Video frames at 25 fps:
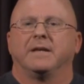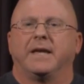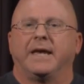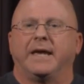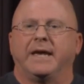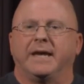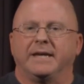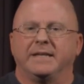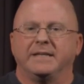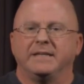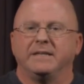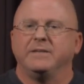
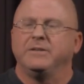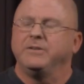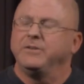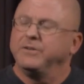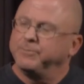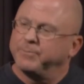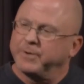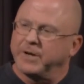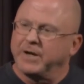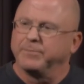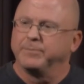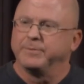and
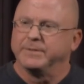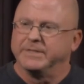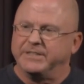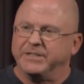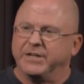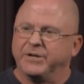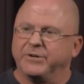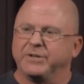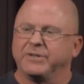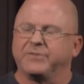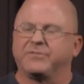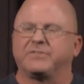you probably
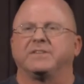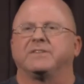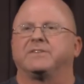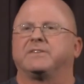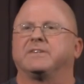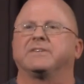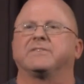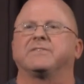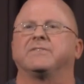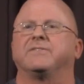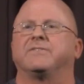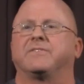noticed it
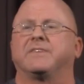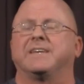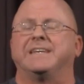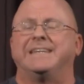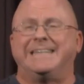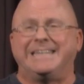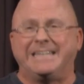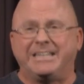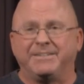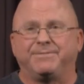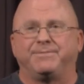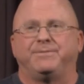doesn't
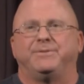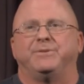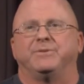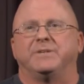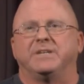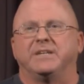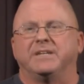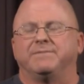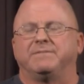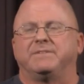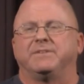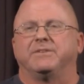say if you
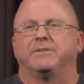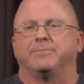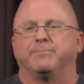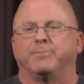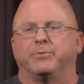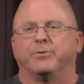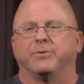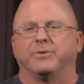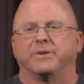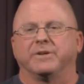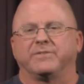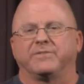give to the
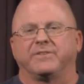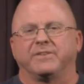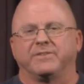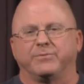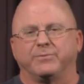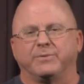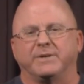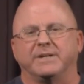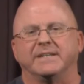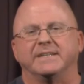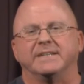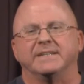poor, it says
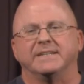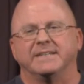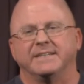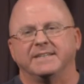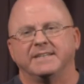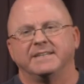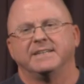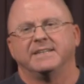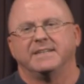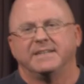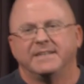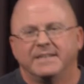what?
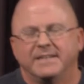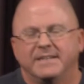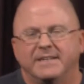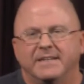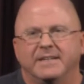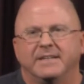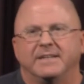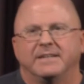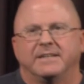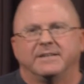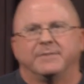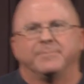
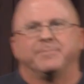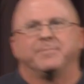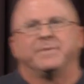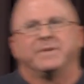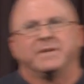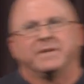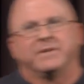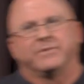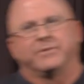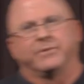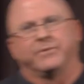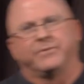
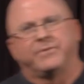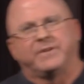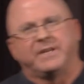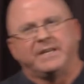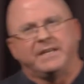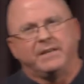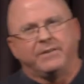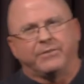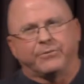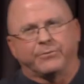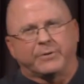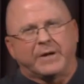So
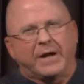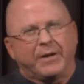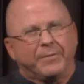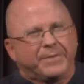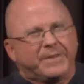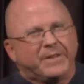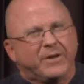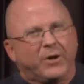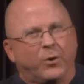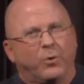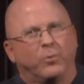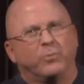see, throughout
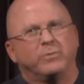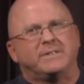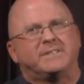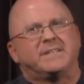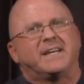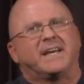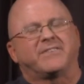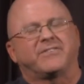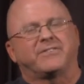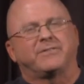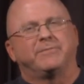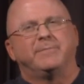the Old
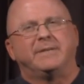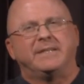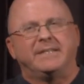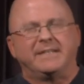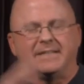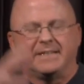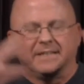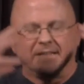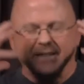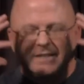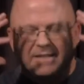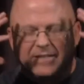Testament,
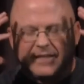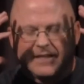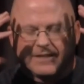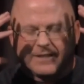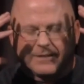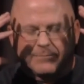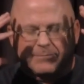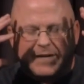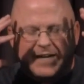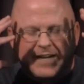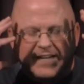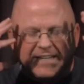in
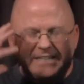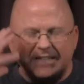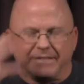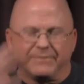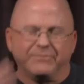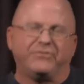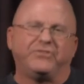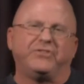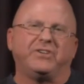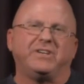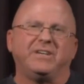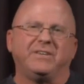the mind
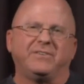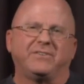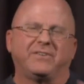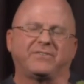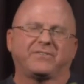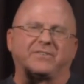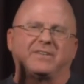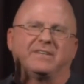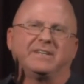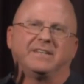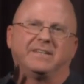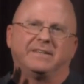of
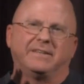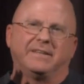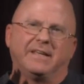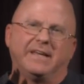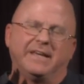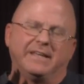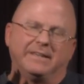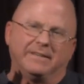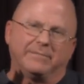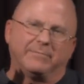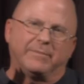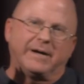Jesus and
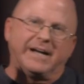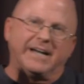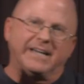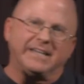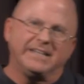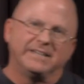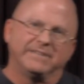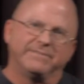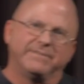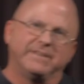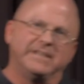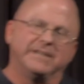in the
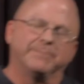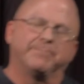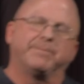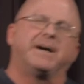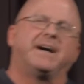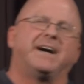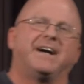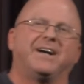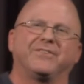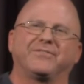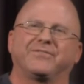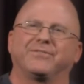mind of the
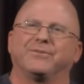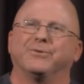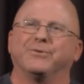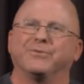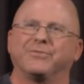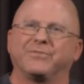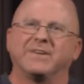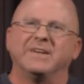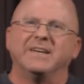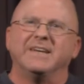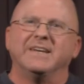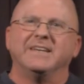
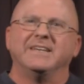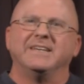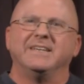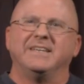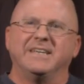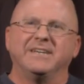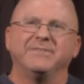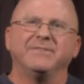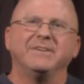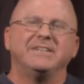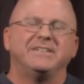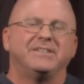apostles,
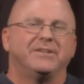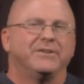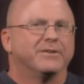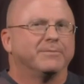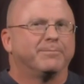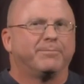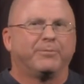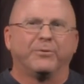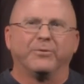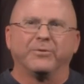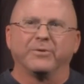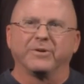giving to the
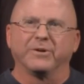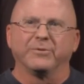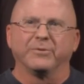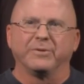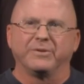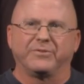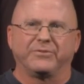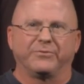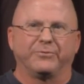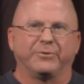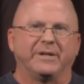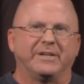poor
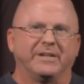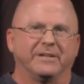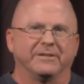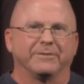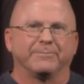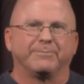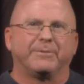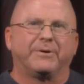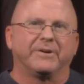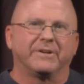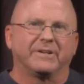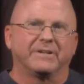was a
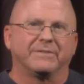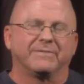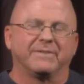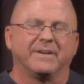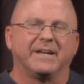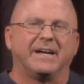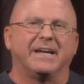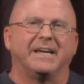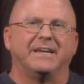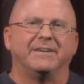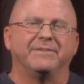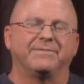regular part of
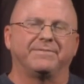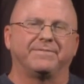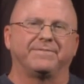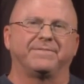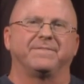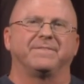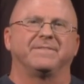life.